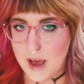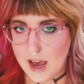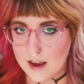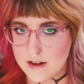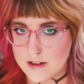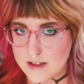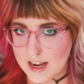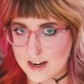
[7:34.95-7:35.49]
MAC
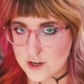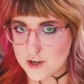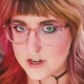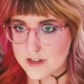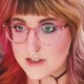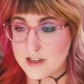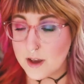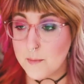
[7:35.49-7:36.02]

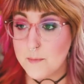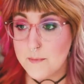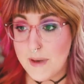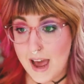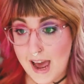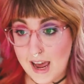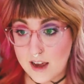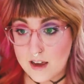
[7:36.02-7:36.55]
collections.
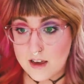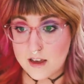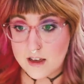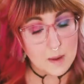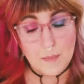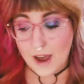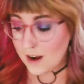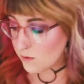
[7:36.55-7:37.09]
MAC,
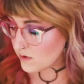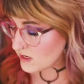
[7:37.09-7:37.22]
MAC